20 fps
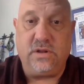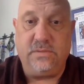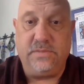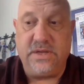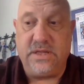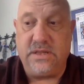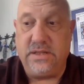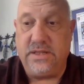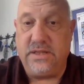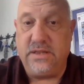the
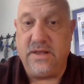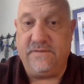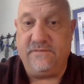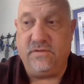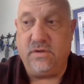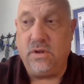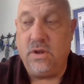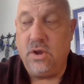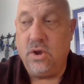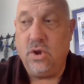big league
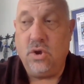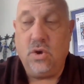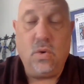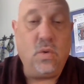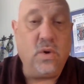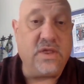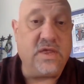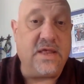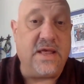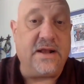level.
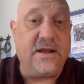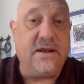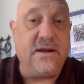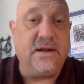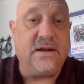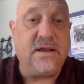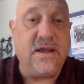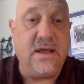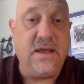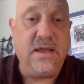What's that going
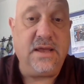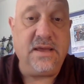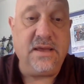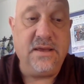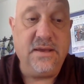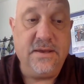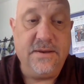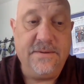to take?